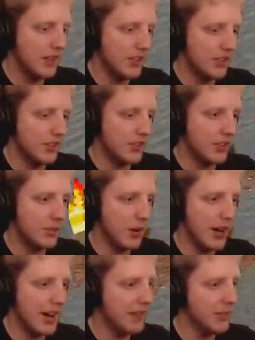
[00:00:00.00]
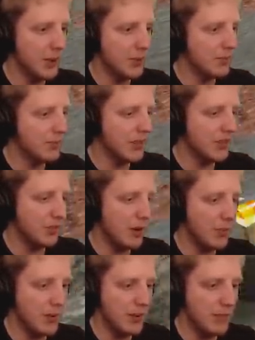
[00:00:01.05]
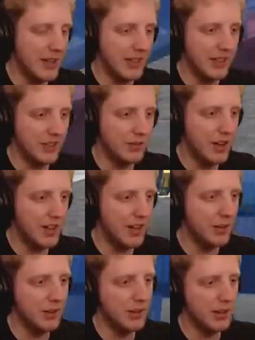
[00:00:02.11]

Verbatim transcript: It's pro- ah, nope. This is the problem with mining this far down, though.